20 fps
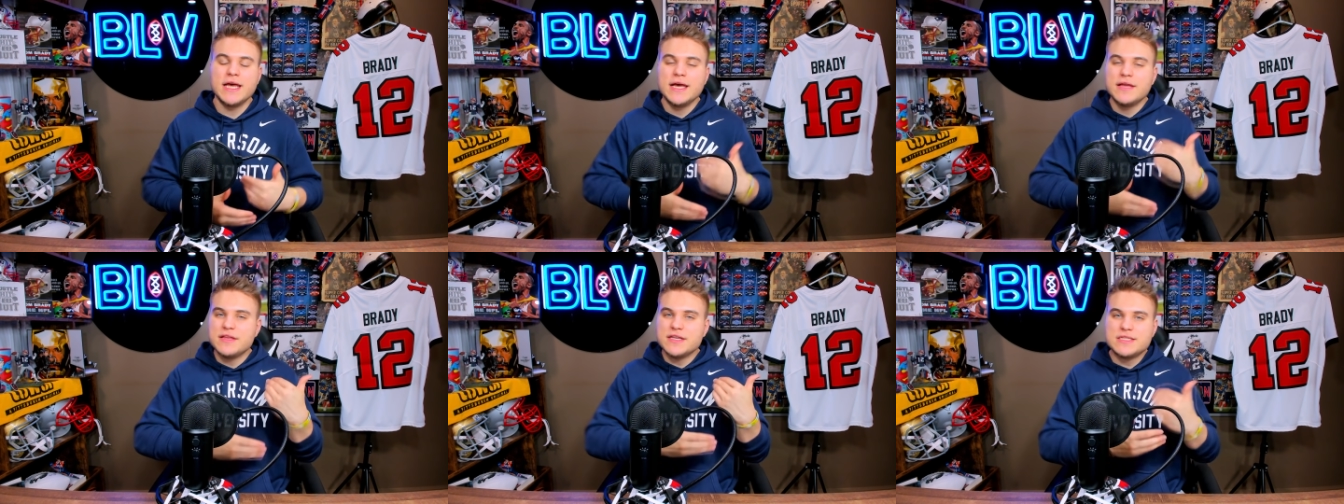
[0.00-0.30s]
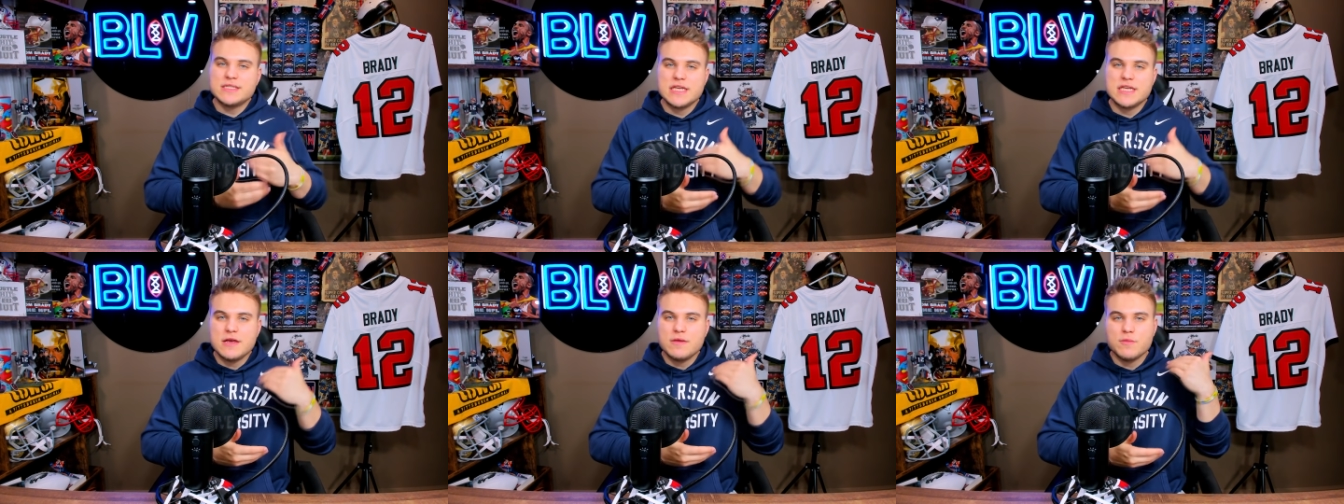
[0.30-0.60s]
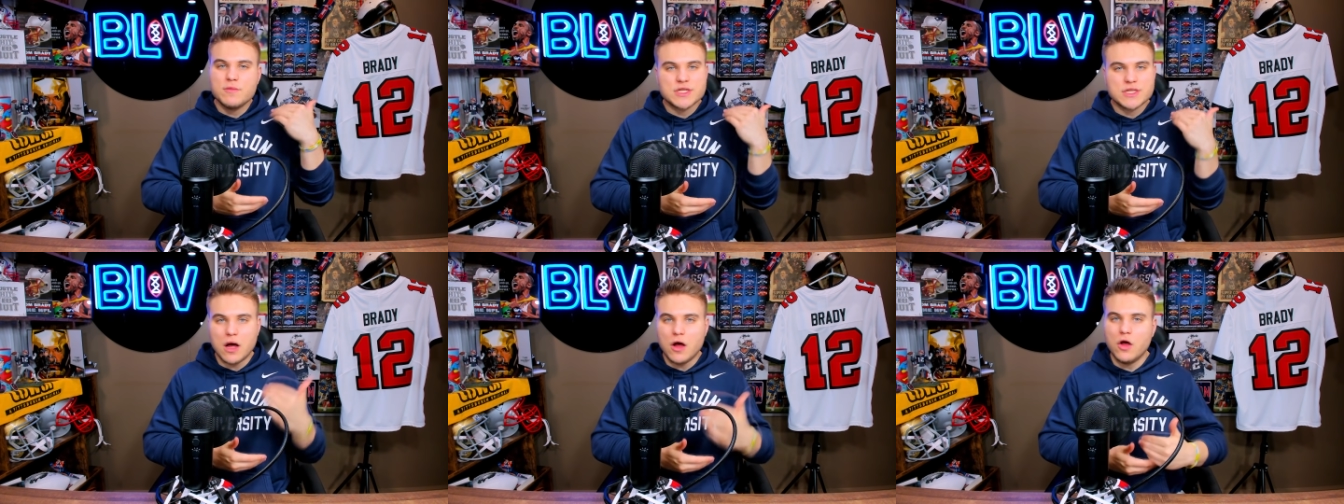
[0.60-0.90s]
This team
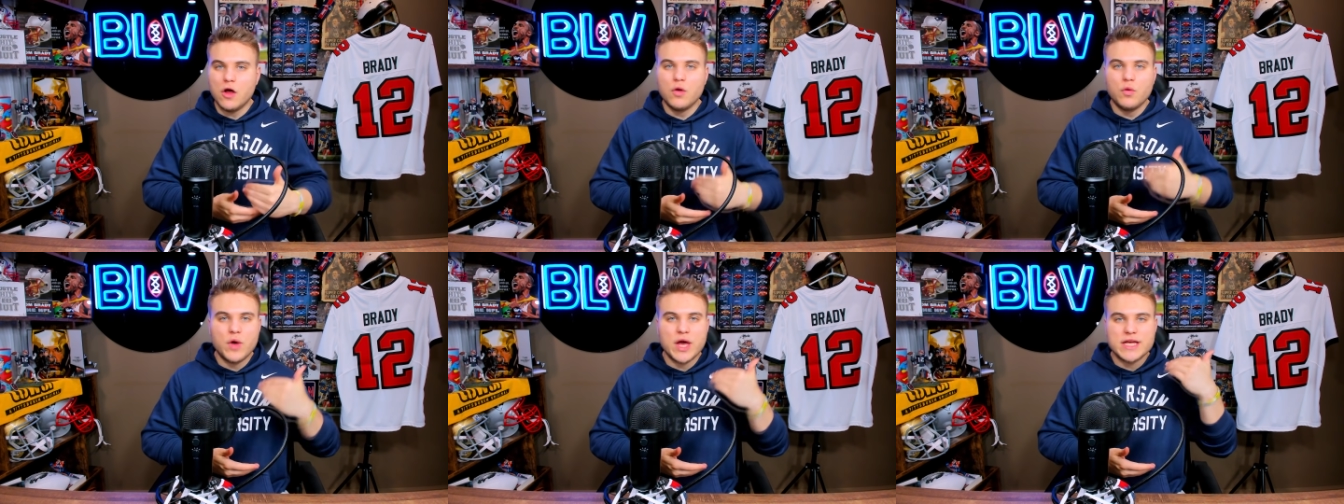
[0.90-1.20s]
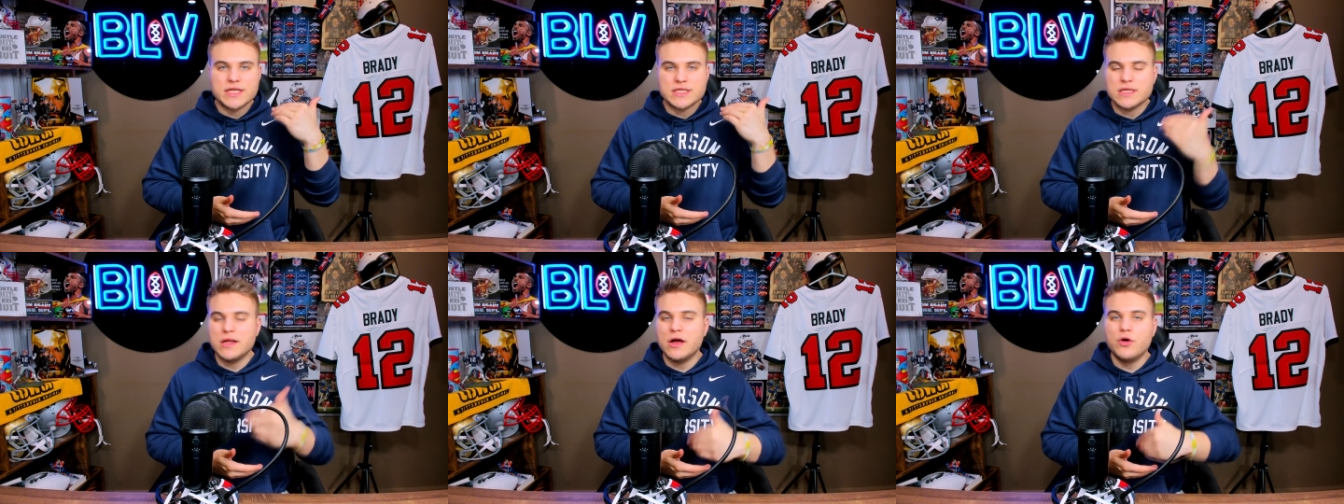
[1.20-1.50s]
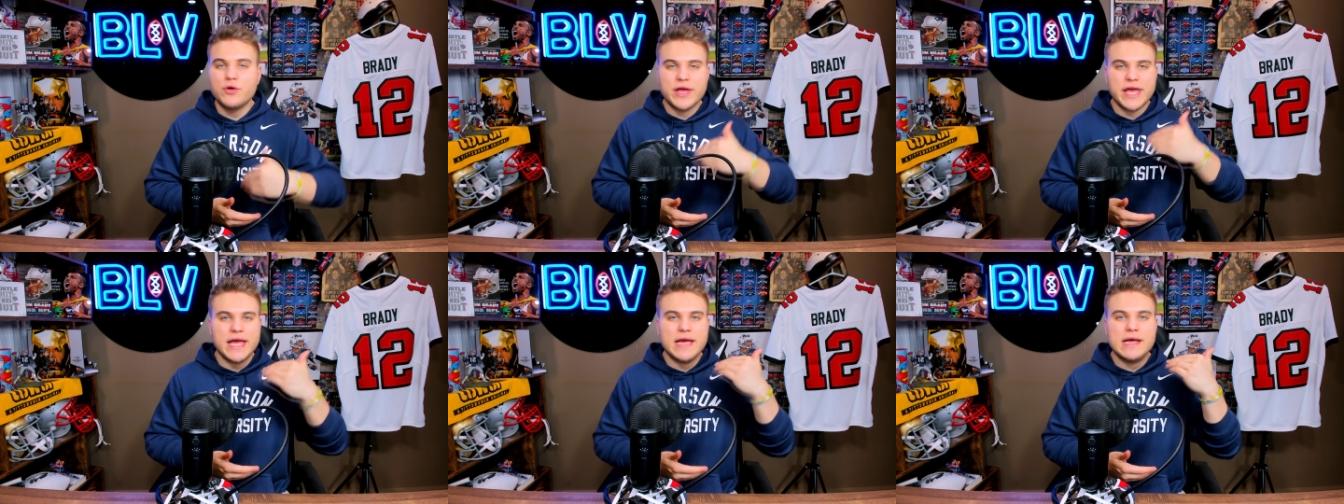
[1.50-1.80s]
was always
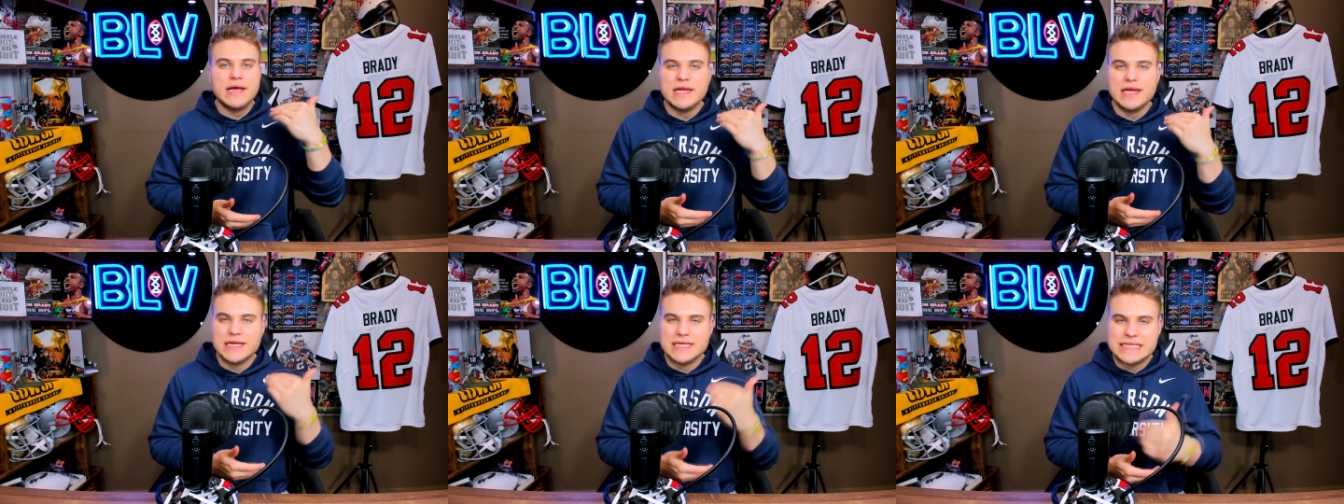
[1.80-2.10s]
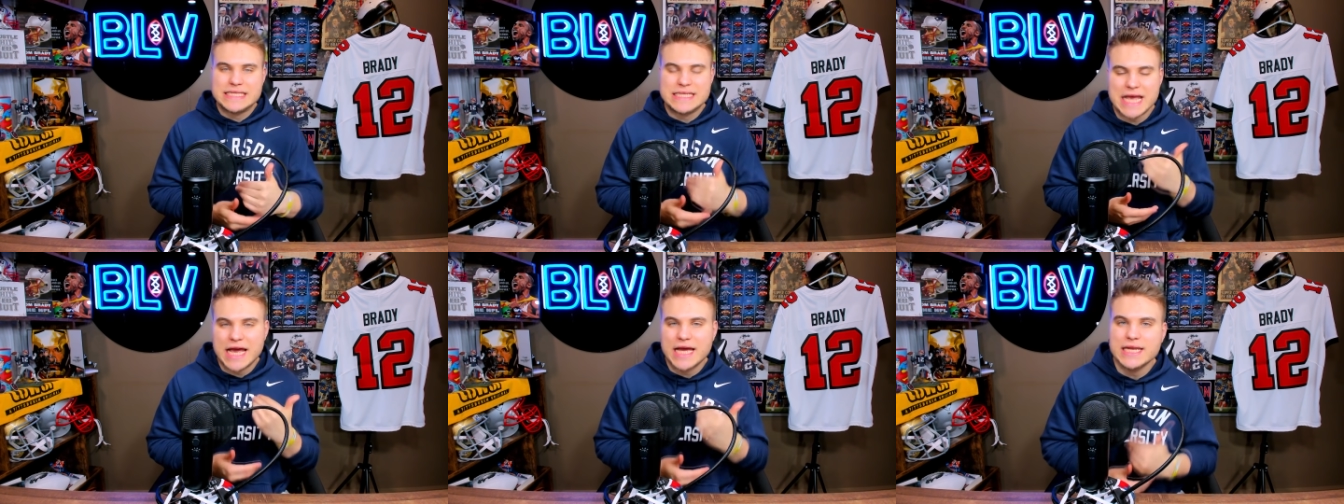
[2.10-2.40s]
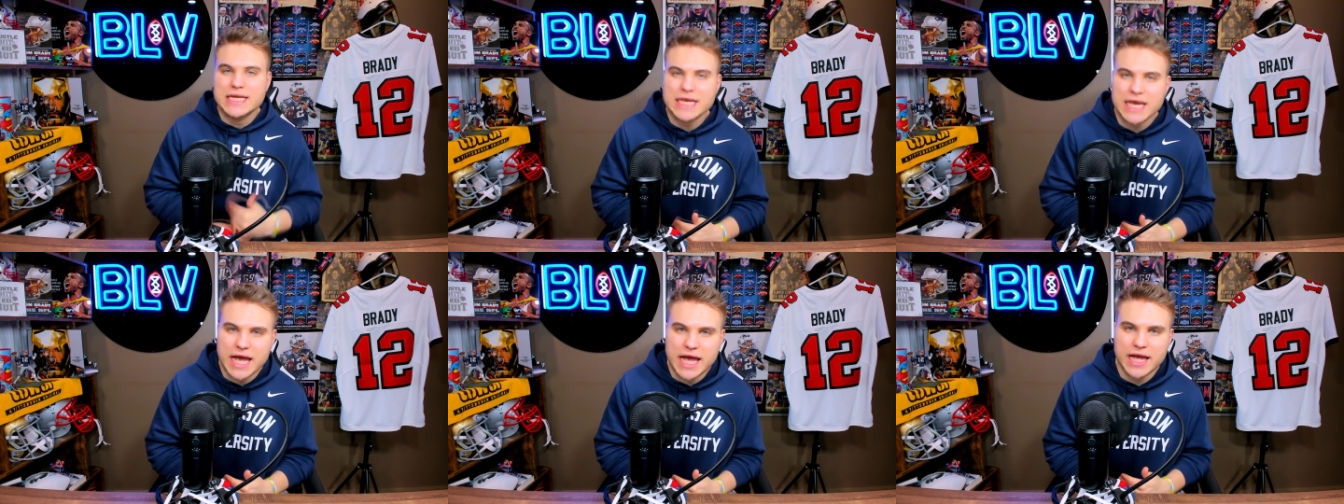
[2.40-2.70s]
located in San
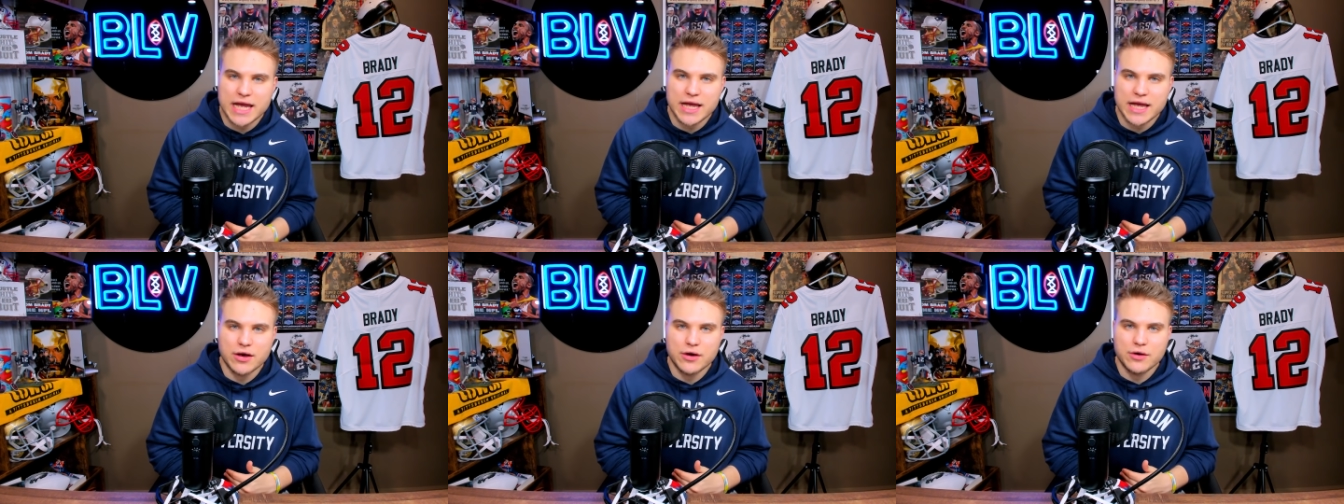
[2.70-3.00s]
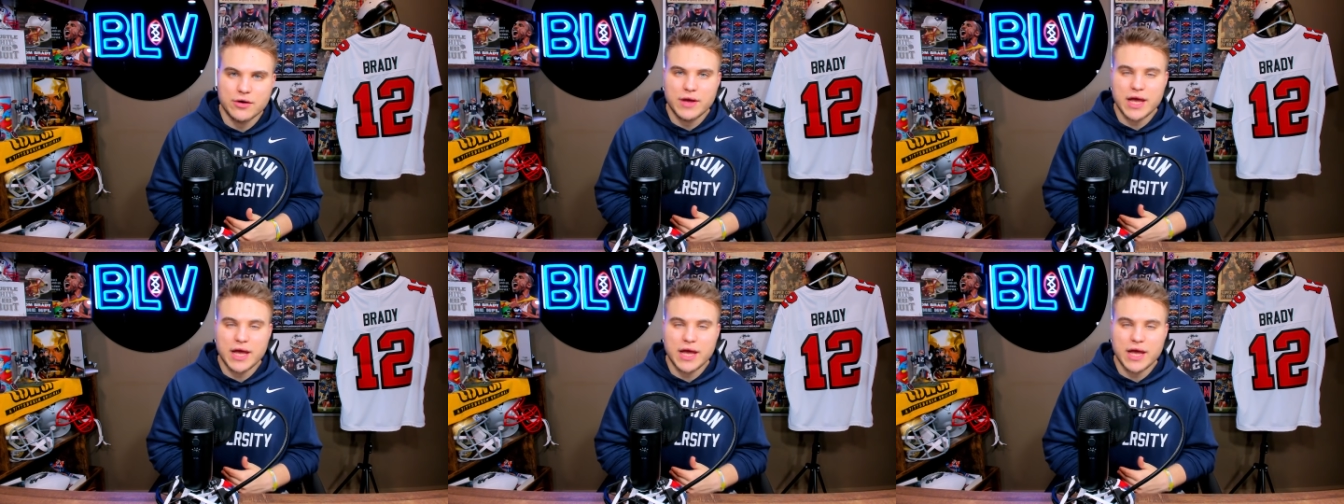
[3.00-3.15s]
Diego,